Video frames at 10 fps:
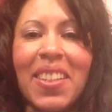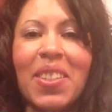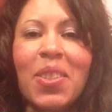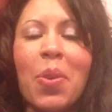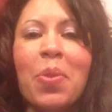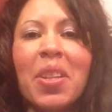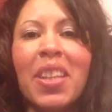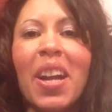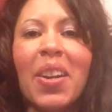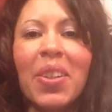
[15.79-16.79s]
So with
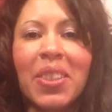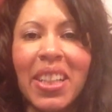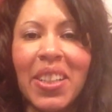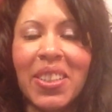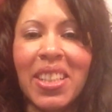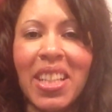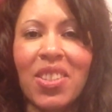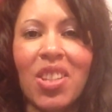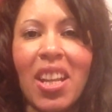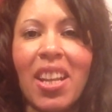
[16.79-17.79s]
our earlier
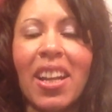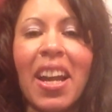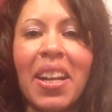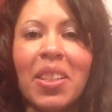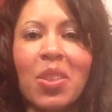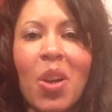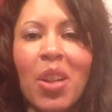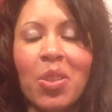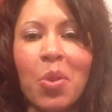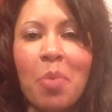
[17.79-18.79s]
teaching, I had
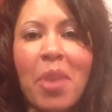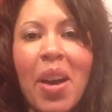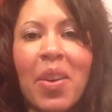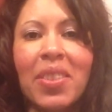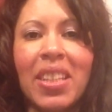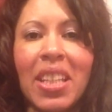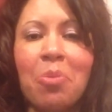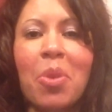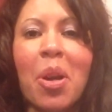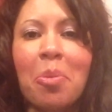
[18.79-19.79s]
taught you about the
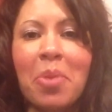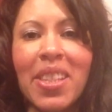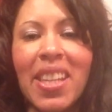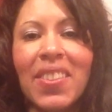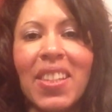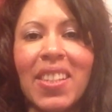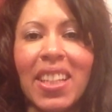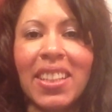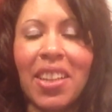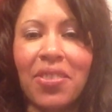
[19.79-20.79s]
purpose and the
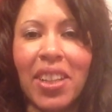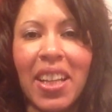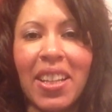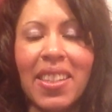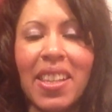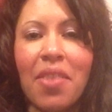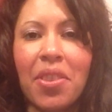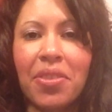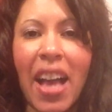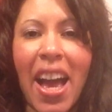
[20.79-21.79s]
significance of
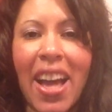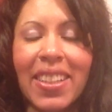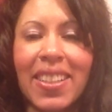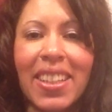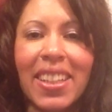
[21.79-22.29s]
the flags.